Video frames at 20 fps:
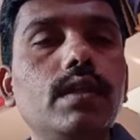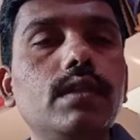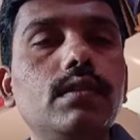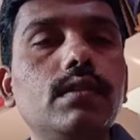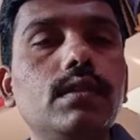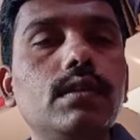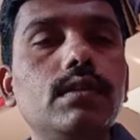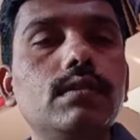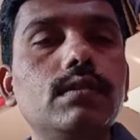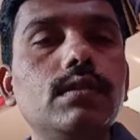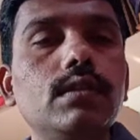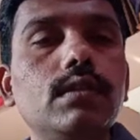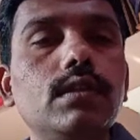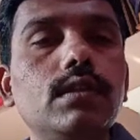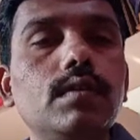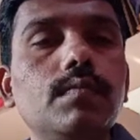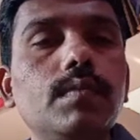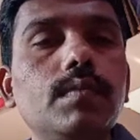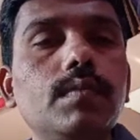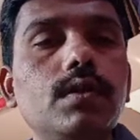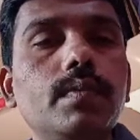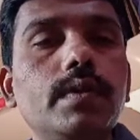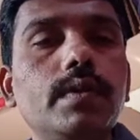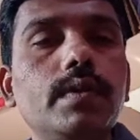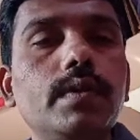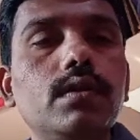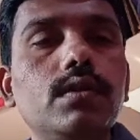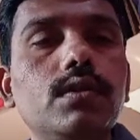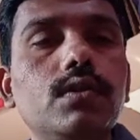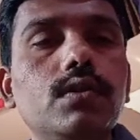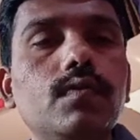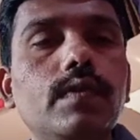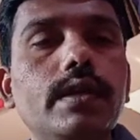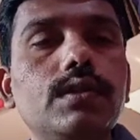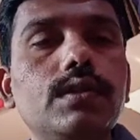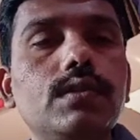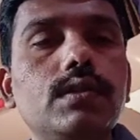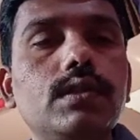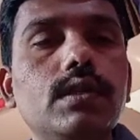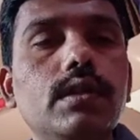is nothing but to be twice
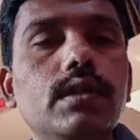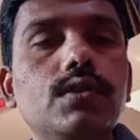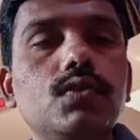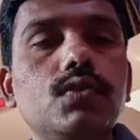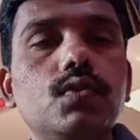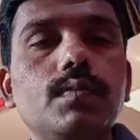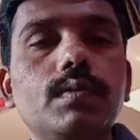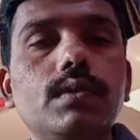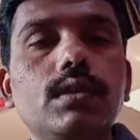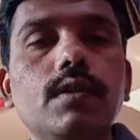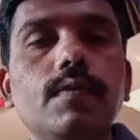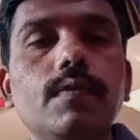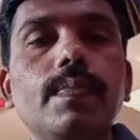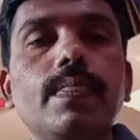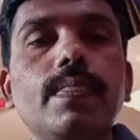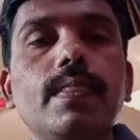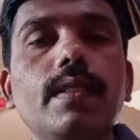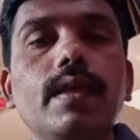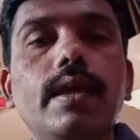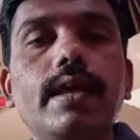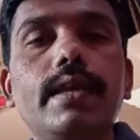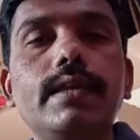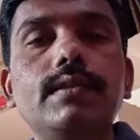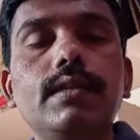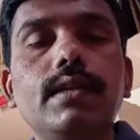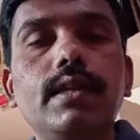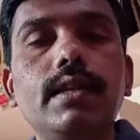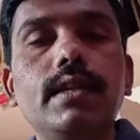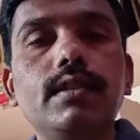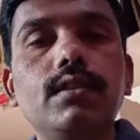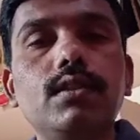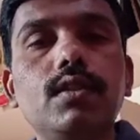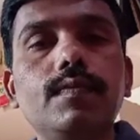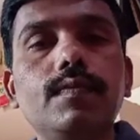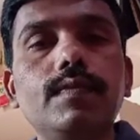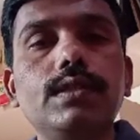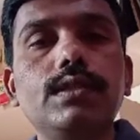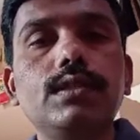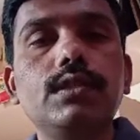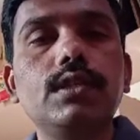L is to be there, as the length of the
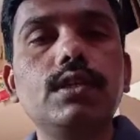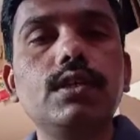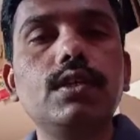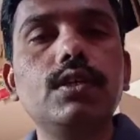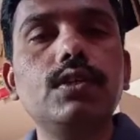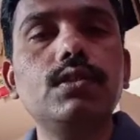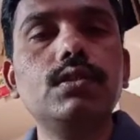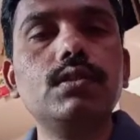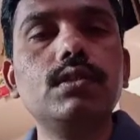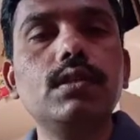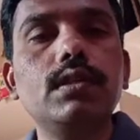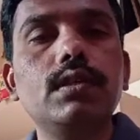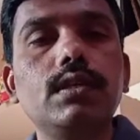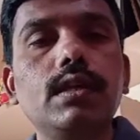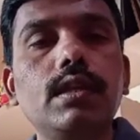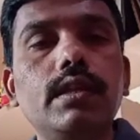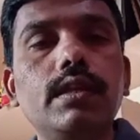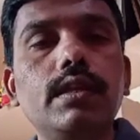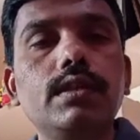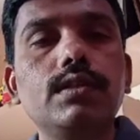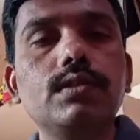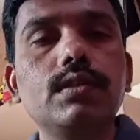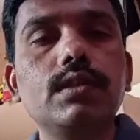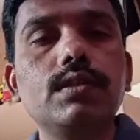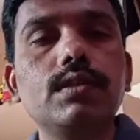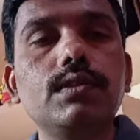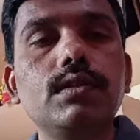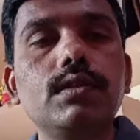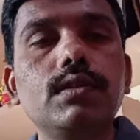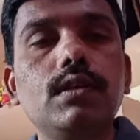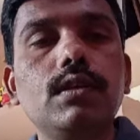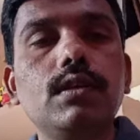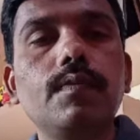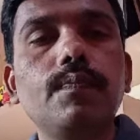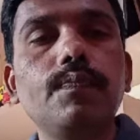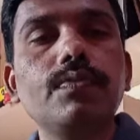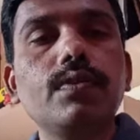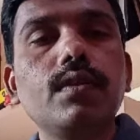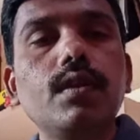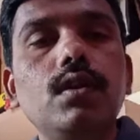string is L is considered.
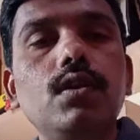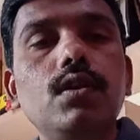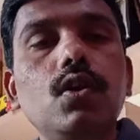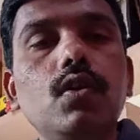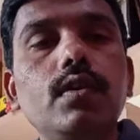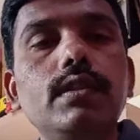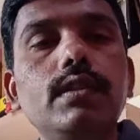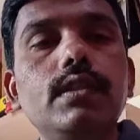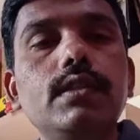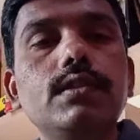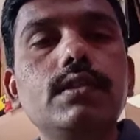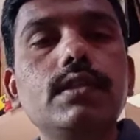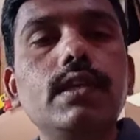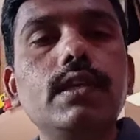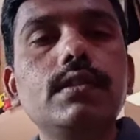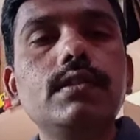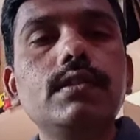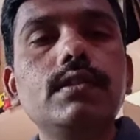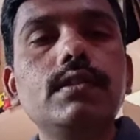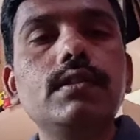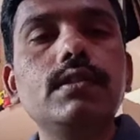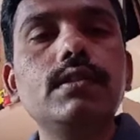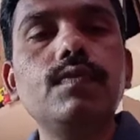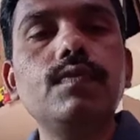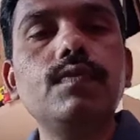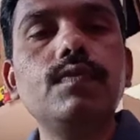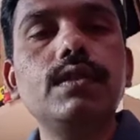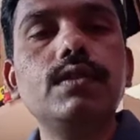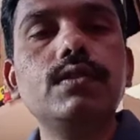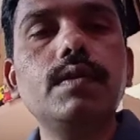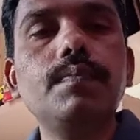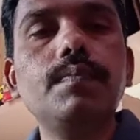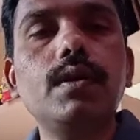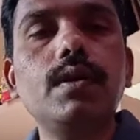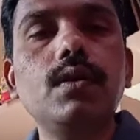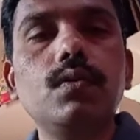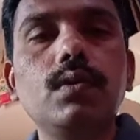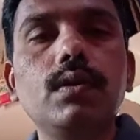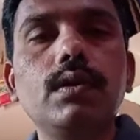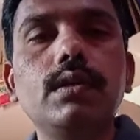Now in this case it is very simple to
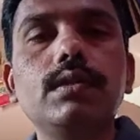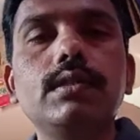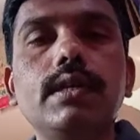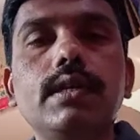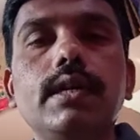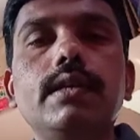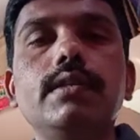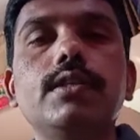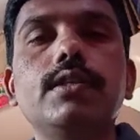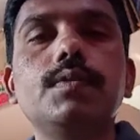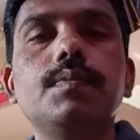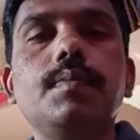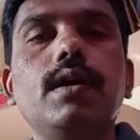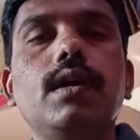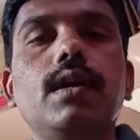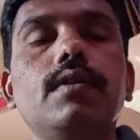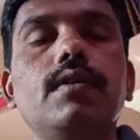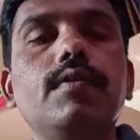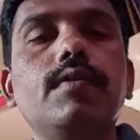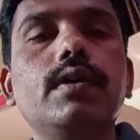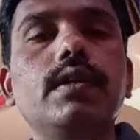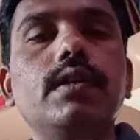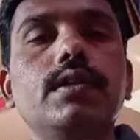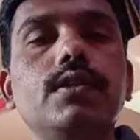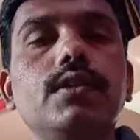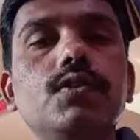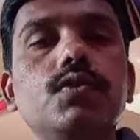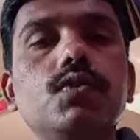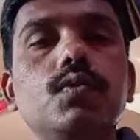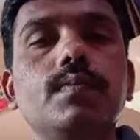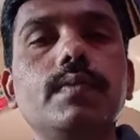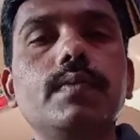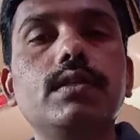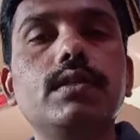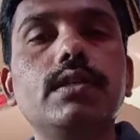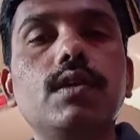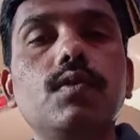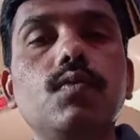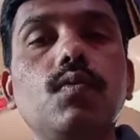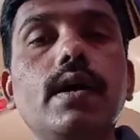understand this part where it is to be as an
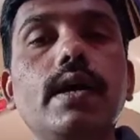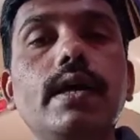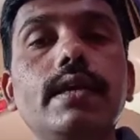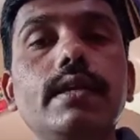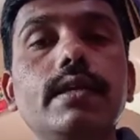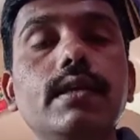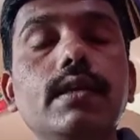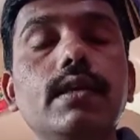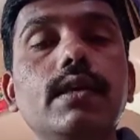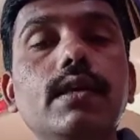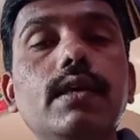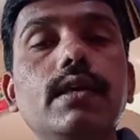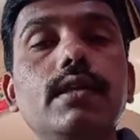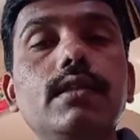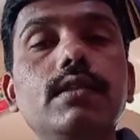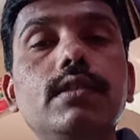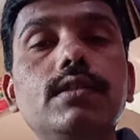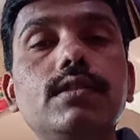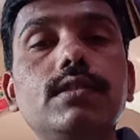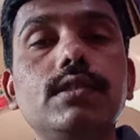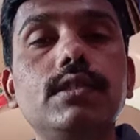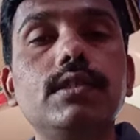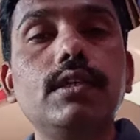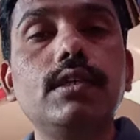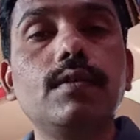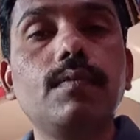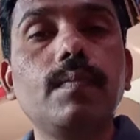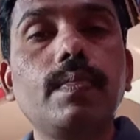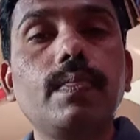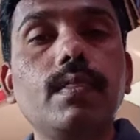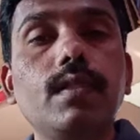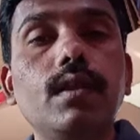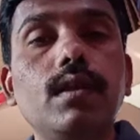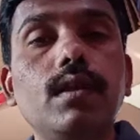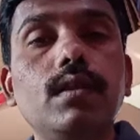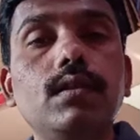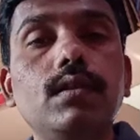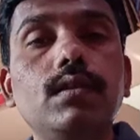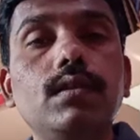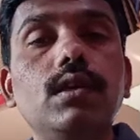why in the string
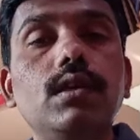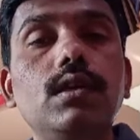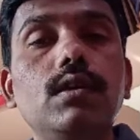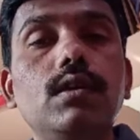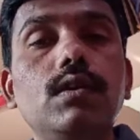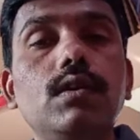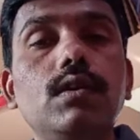the